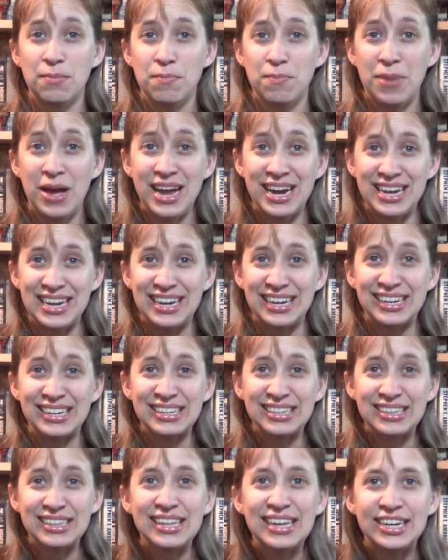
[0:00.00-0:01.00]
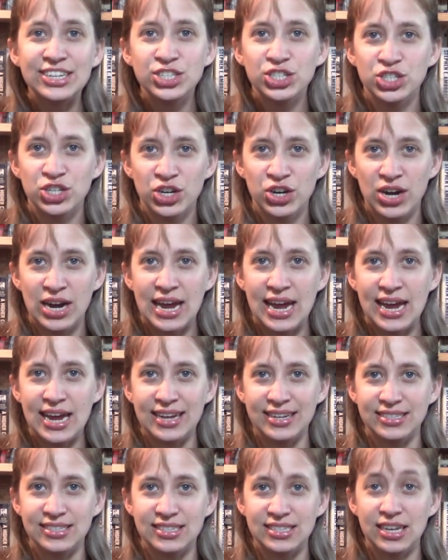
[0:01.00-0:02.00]
Penny clenched her
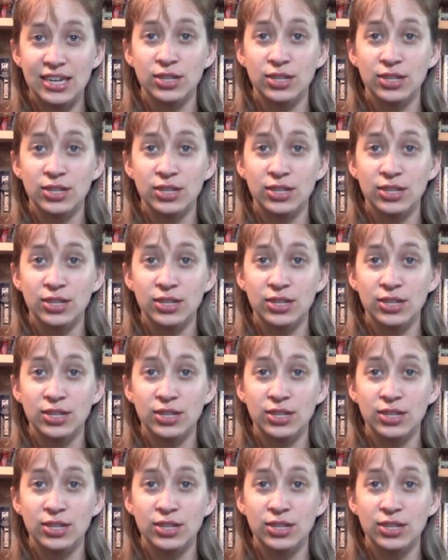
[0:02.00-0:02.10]
hands